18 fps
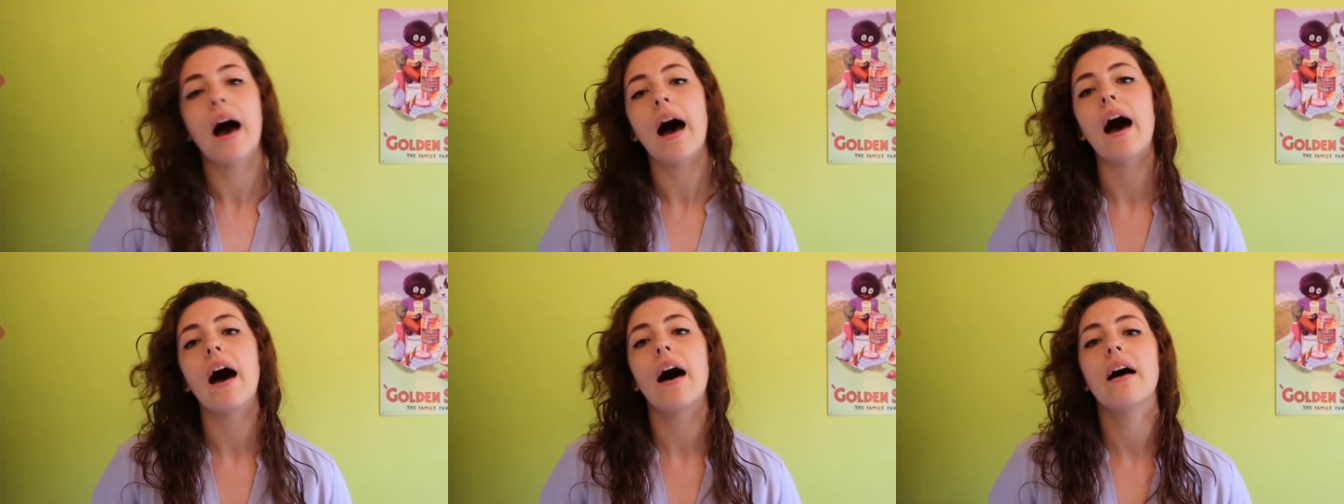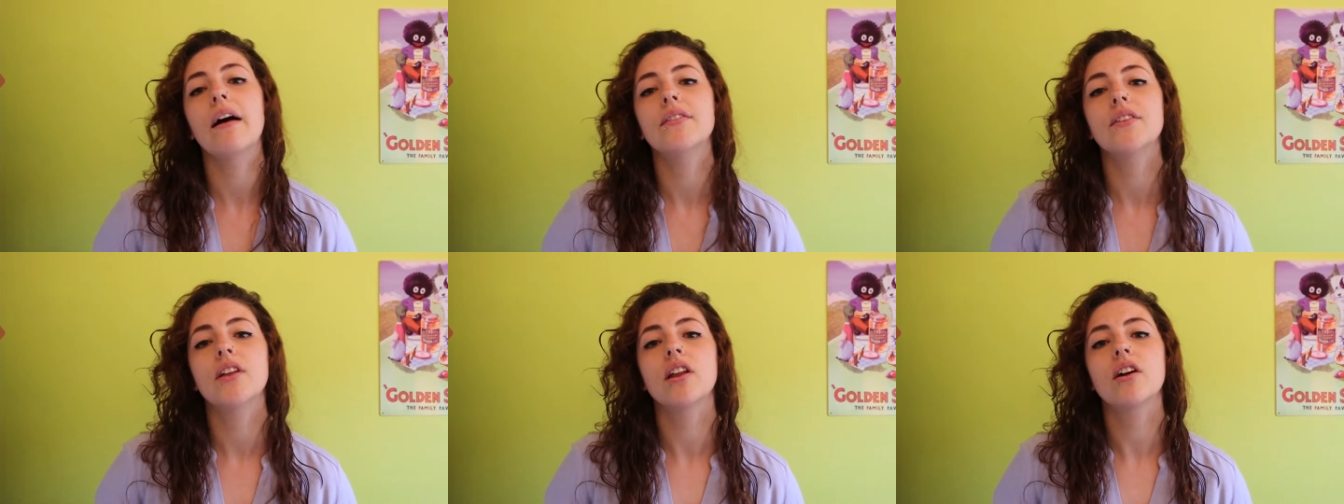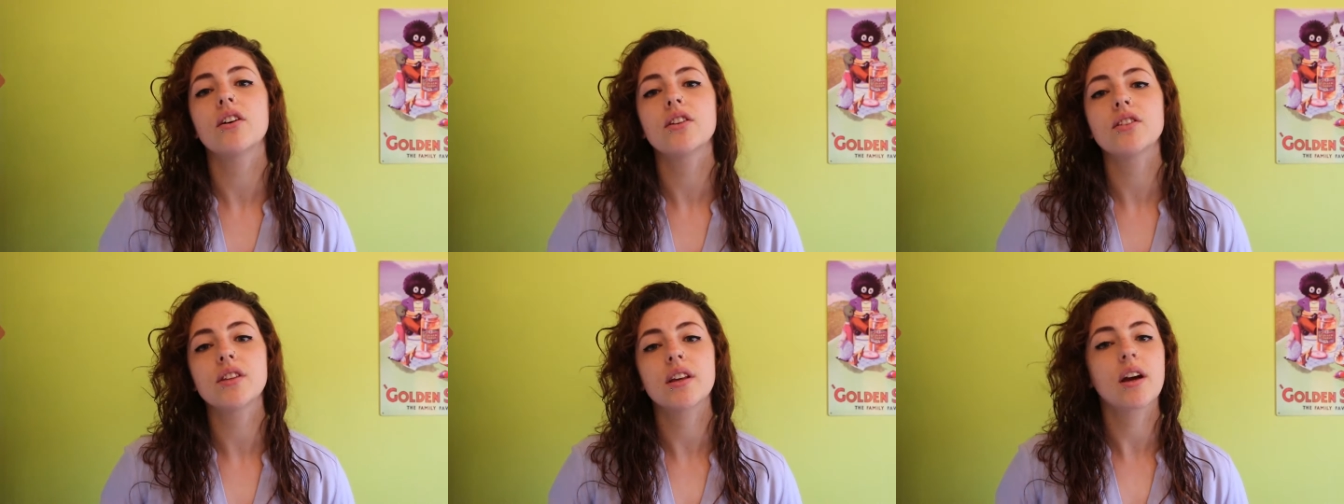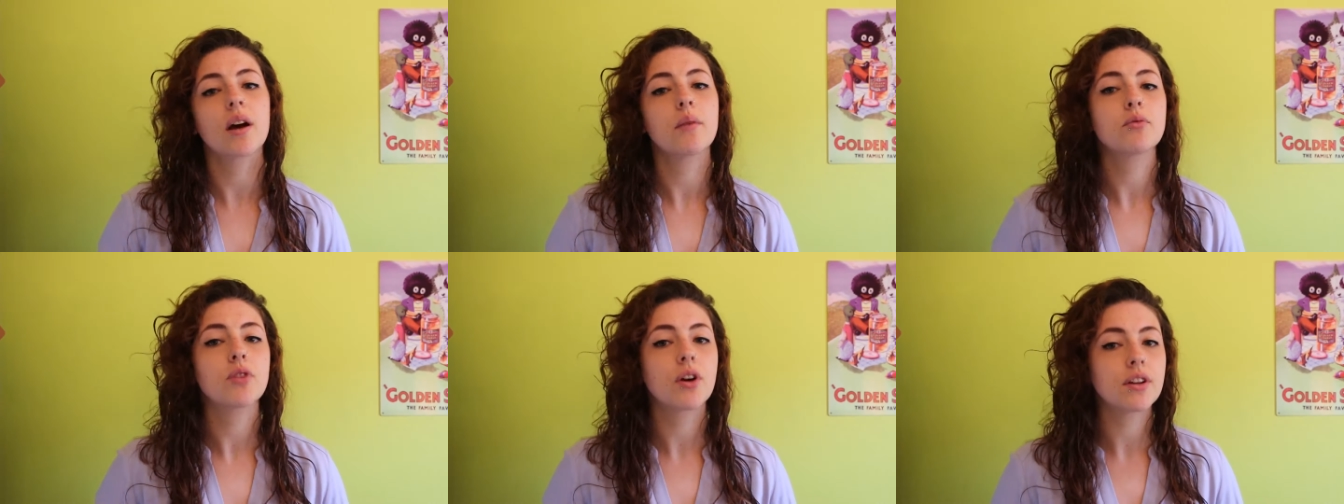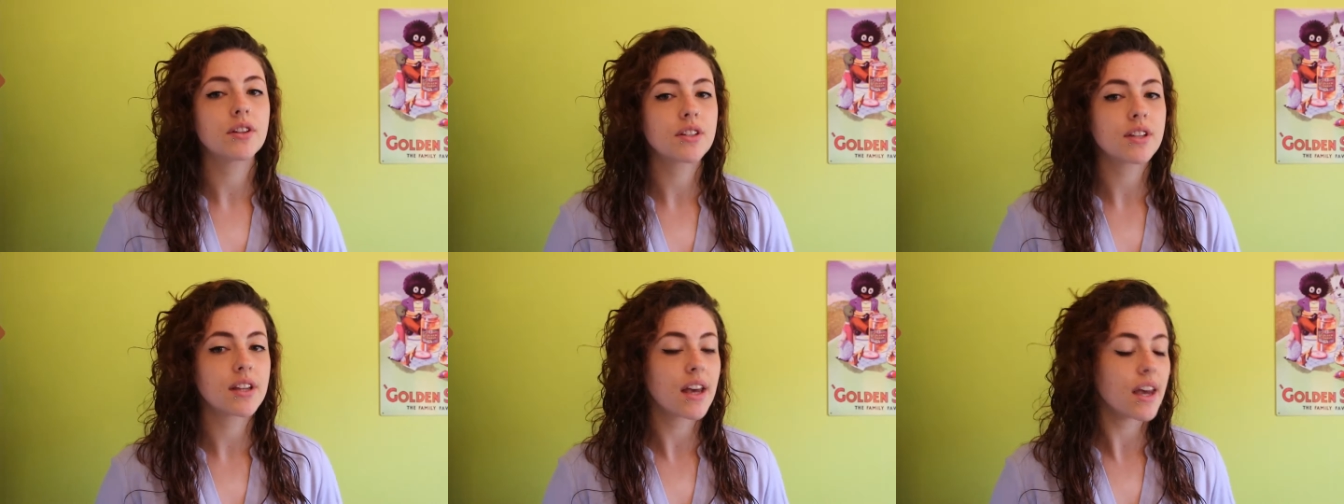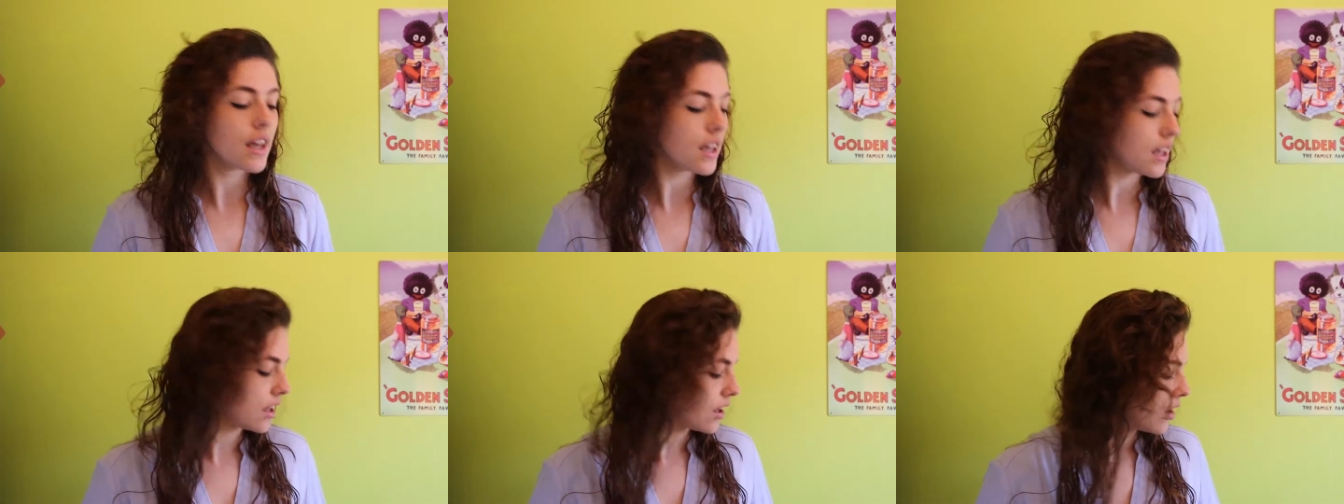And the last thing I'm trying
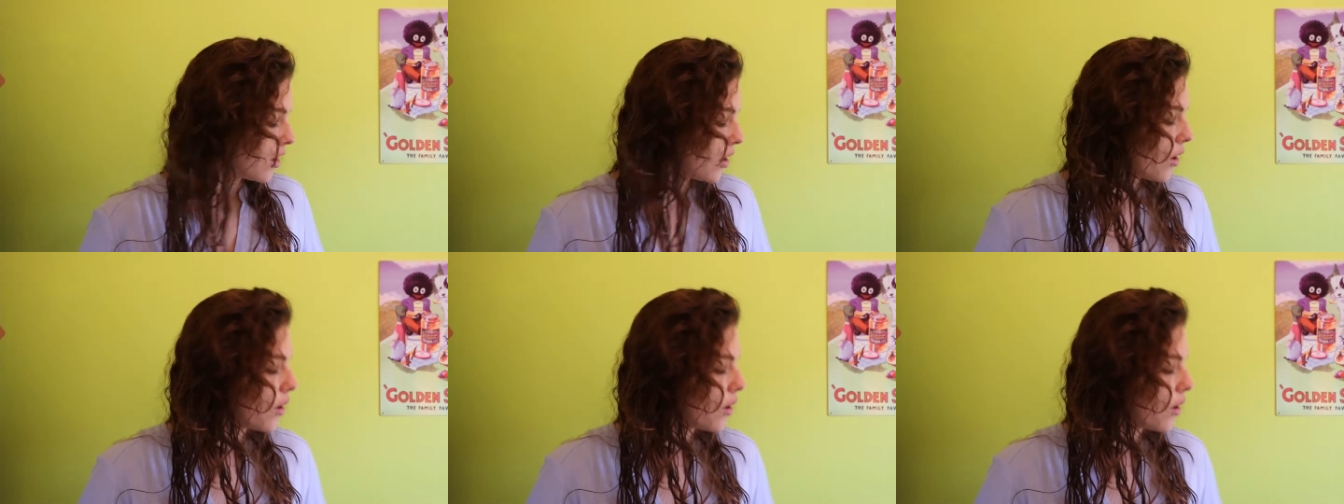today,